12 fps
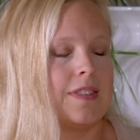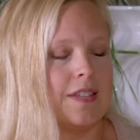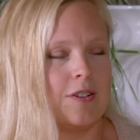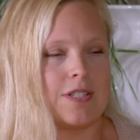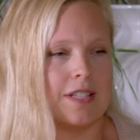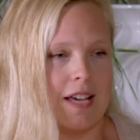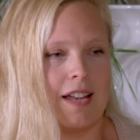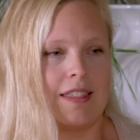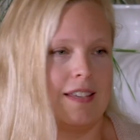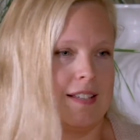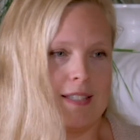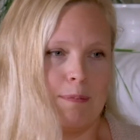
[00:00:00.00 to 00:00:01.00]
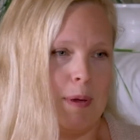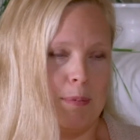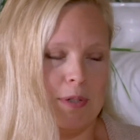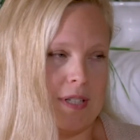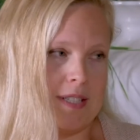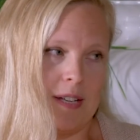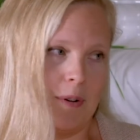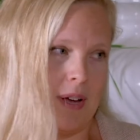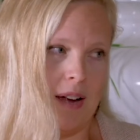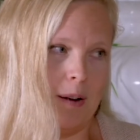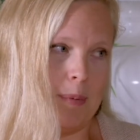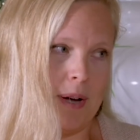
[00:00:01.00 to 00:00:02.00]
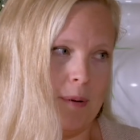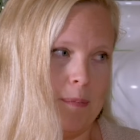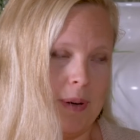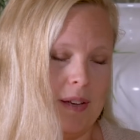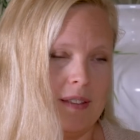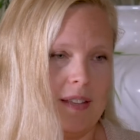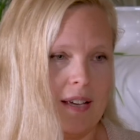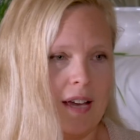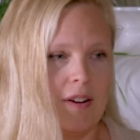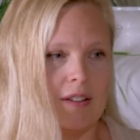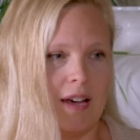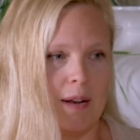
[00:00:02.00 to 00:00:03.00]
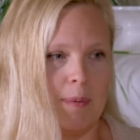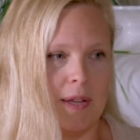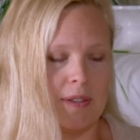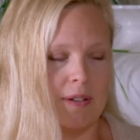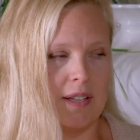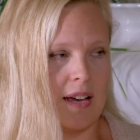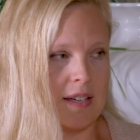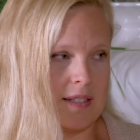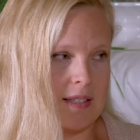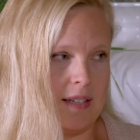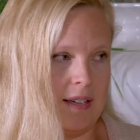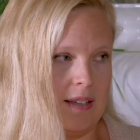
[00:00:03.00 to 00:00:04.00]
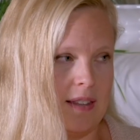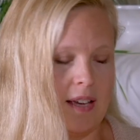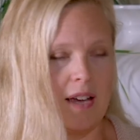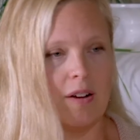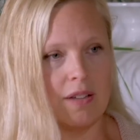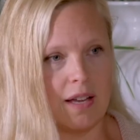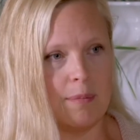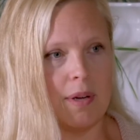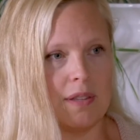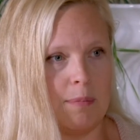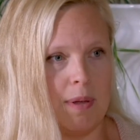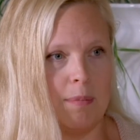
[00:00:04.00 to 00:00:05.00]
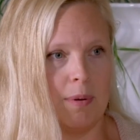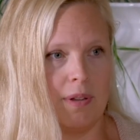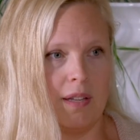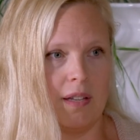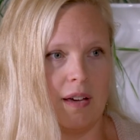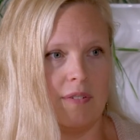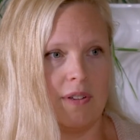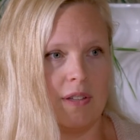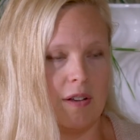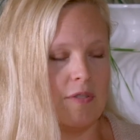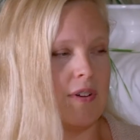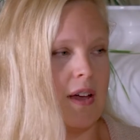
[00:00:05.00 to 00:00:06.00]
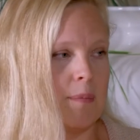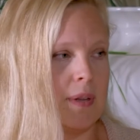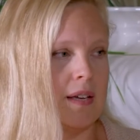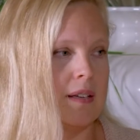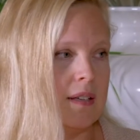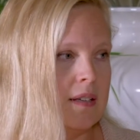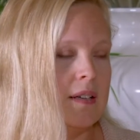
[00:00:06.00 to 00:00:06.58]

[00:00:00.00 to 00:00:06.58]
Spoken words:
there's a lot of things that people just don't care about, but they care a lot about their legacy. They care a lot about the people they love and their family.